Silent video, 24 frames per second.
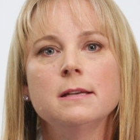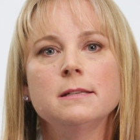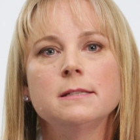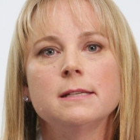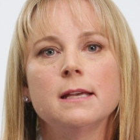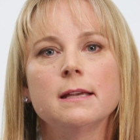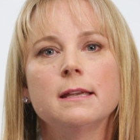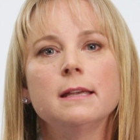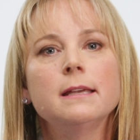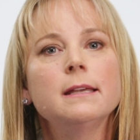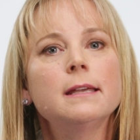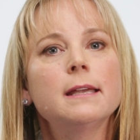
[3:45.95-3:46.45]

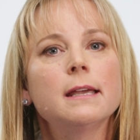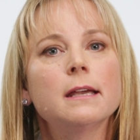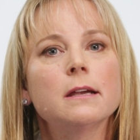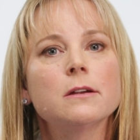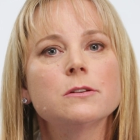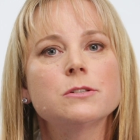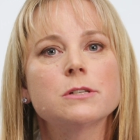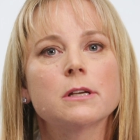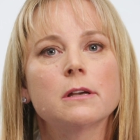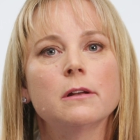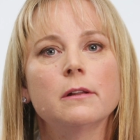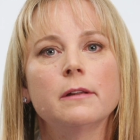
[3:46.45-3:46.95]
taking
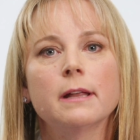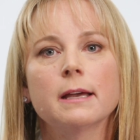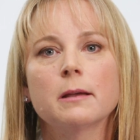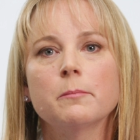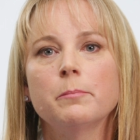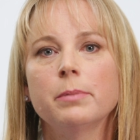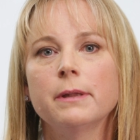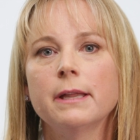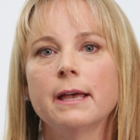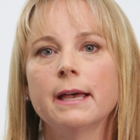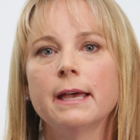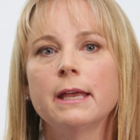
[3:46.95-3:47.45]
care to
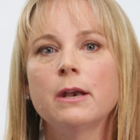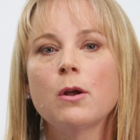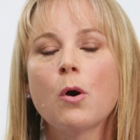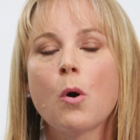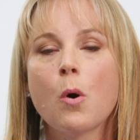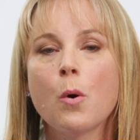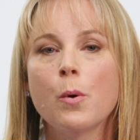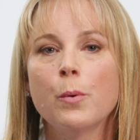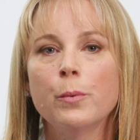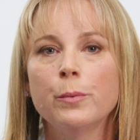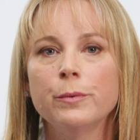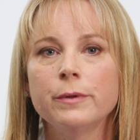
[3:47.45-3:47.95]
collect blood
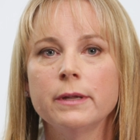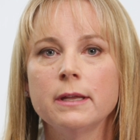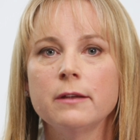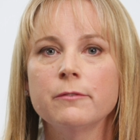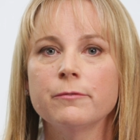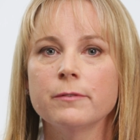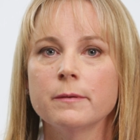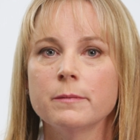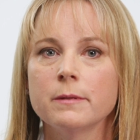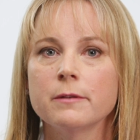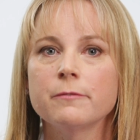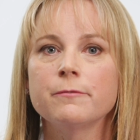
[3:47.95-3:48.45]
only
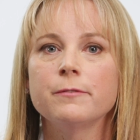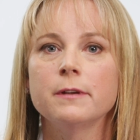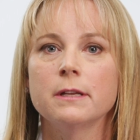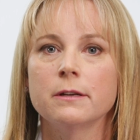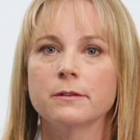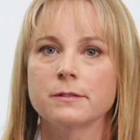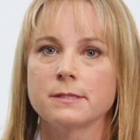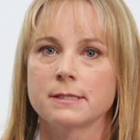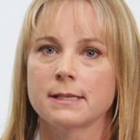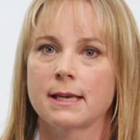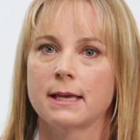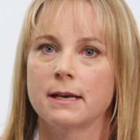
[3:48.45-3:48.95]
from the
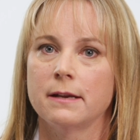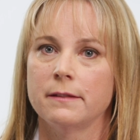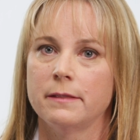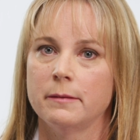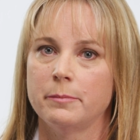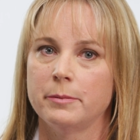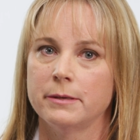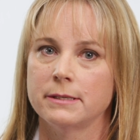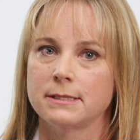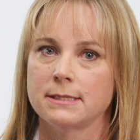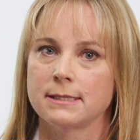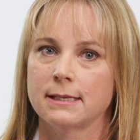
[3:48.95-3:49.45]
fetal side of the
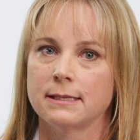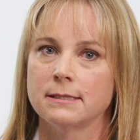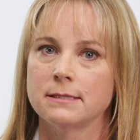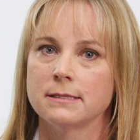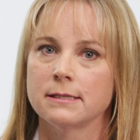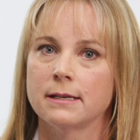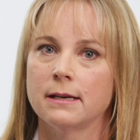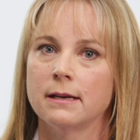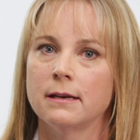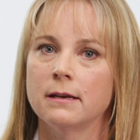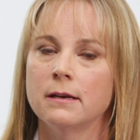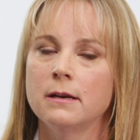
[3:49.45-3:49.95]

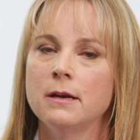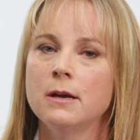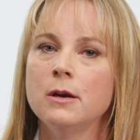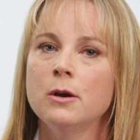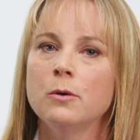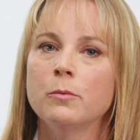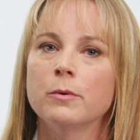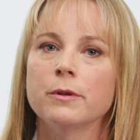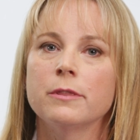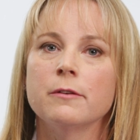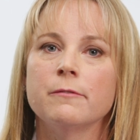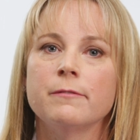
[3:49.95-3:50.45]
placenta
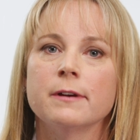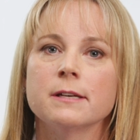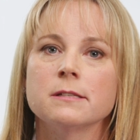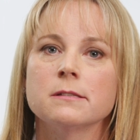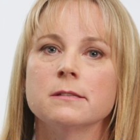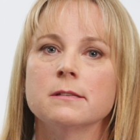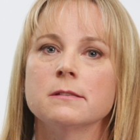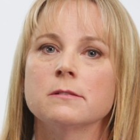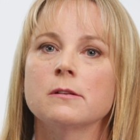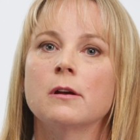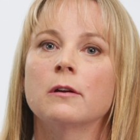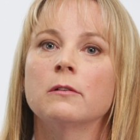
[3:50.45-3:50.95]
where the
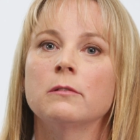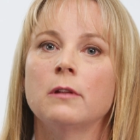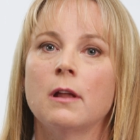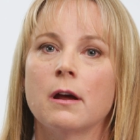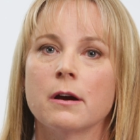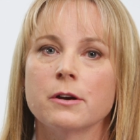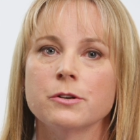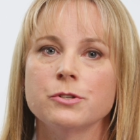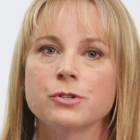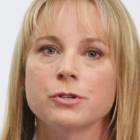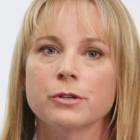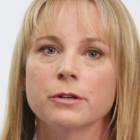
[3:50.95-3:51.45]
vessels are
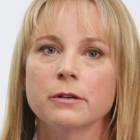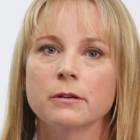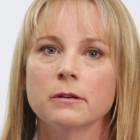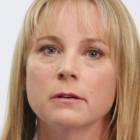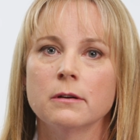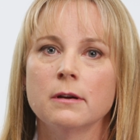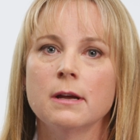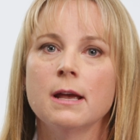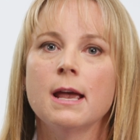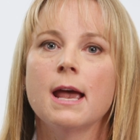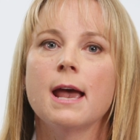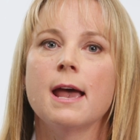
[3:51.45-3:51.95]
larger
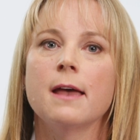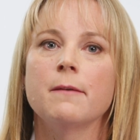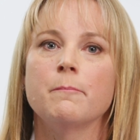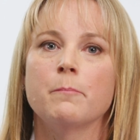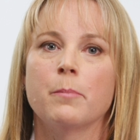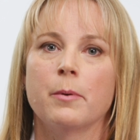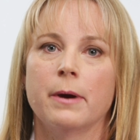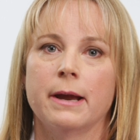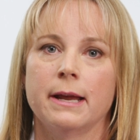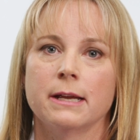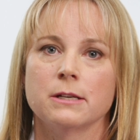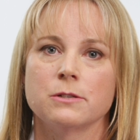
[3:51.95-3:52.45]
and
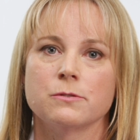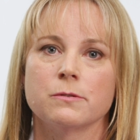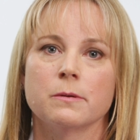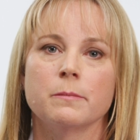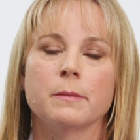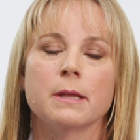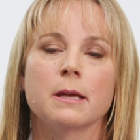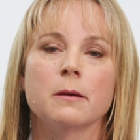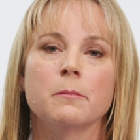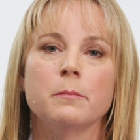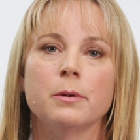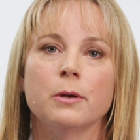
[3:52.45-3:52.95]
branch
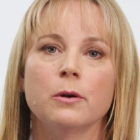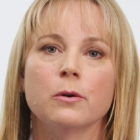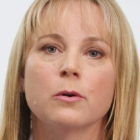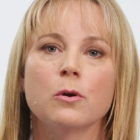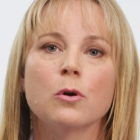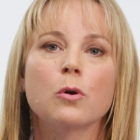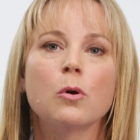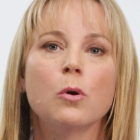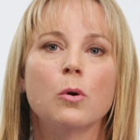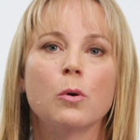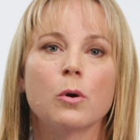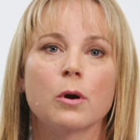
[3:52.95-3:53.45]
from the
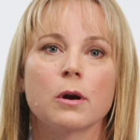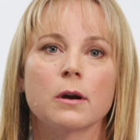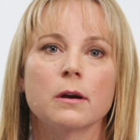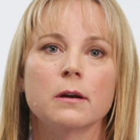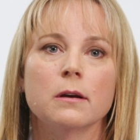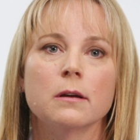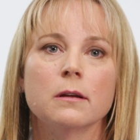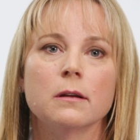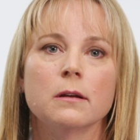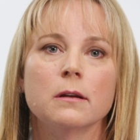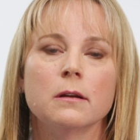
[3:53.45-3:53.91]
umbilical cord.